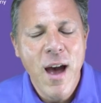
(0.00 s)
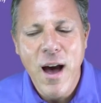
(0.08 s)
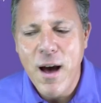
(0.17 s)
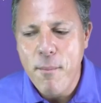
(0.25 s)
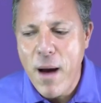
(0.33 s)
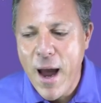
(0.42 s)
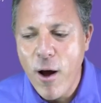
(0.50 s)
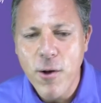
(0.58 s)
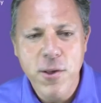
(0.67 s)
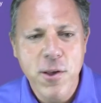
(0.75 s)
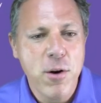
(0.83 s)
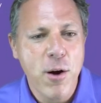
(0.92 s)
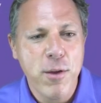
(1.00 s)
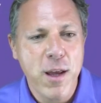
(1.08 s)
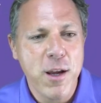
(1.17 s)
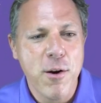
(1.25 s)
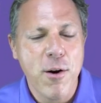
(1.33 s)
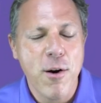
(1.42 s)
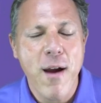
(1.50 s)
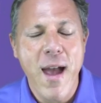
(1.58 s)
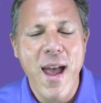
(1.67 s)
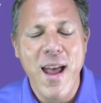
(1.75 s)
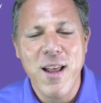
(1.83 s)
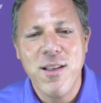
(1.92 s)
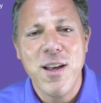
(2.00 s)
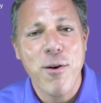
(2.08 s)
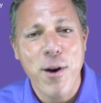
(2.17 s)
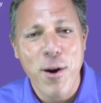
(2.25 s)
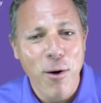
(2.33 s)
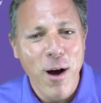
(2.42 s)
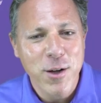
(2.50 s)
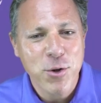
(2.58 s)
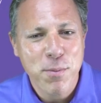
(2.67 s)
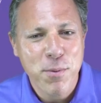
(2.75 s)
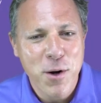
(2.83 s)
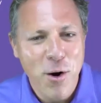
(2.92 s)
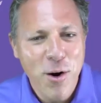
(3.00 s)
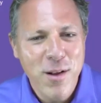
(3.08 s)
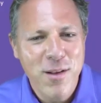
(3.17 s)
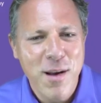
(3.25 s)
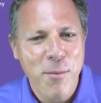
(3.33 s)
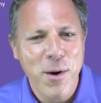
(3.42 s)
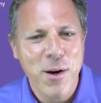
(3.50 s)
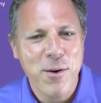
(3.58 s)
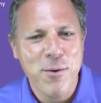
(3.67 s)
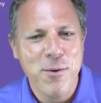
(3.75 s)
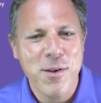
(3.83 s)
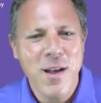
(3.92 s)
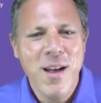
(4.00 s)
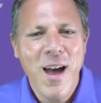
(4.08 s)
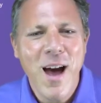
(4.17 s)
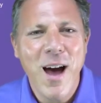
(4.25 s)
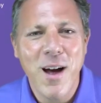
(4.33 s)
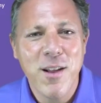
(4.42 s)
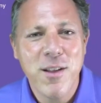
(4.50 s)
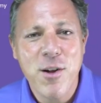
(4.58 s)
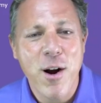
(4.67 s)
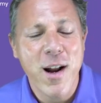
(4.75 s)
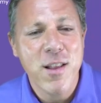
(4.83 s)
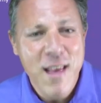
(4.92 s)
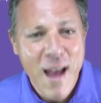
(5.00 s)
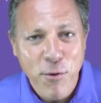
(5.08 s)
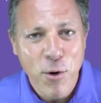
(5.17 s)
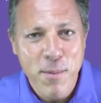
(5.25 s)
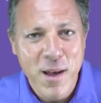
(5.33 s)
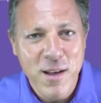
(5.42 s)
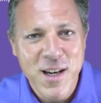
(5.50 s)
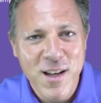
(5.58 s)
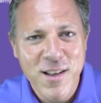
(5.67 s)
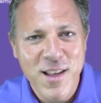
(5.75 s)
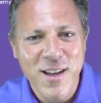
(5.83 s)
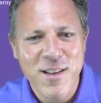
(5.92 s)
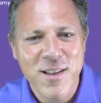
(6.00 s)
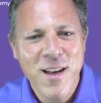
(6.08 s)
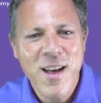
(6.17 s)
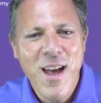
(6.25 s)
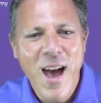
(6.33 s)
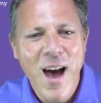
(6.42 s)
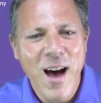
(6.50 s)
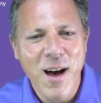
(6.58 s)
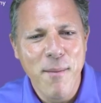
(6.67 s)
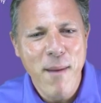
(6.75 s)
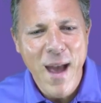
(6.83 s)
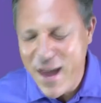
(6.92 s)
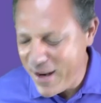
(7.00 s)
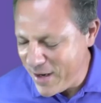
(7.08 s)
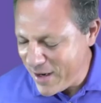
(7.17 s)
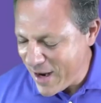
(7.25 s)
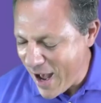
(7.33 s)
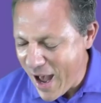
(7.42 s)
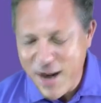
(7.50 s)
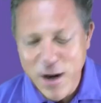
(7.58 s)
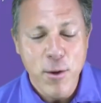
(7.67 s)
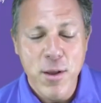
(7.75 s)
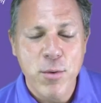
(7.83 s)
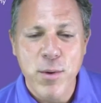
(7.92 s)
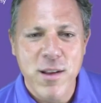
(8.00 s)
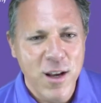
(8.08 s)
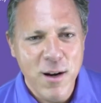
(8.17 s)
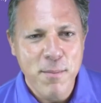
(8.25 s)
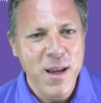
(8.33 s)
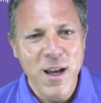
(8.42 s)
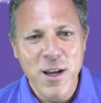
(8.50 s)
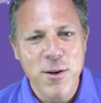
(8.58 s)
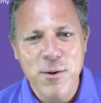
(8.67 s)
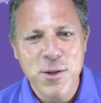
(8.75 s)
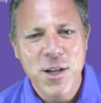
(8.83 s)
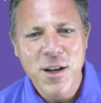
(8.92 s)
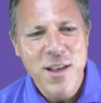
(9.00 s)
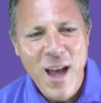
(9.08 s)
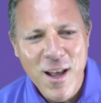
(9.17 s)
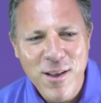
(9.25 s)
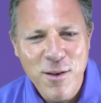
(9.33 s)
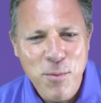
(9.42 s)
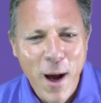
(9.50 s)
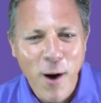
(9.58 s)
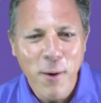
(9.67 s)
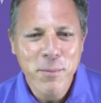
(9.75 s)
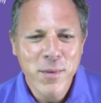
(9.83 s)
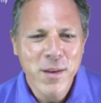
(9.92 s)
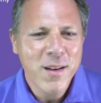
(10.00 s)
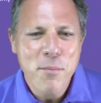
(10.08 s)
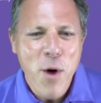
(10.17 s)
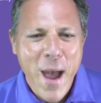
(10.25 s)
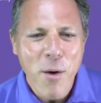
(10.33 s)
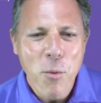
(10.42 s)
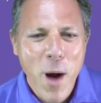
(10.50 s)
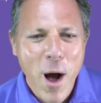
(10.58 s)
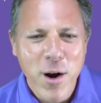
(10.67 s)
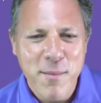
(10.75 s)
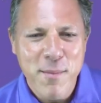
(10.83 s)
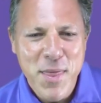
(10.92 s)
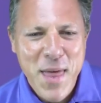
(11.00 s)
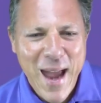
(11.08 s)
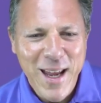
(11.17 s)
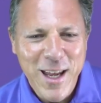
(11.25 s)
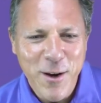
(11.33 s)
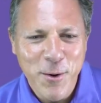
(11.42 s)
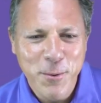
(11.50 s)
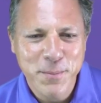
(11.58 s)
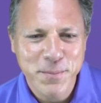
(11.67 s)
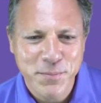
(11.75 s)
Um, I also know that you're a serial entrepreneur and someone who's uh, started several businesses. Um, and uh, I know this one's going to be a huge success as well. Brett, welcome and thank you.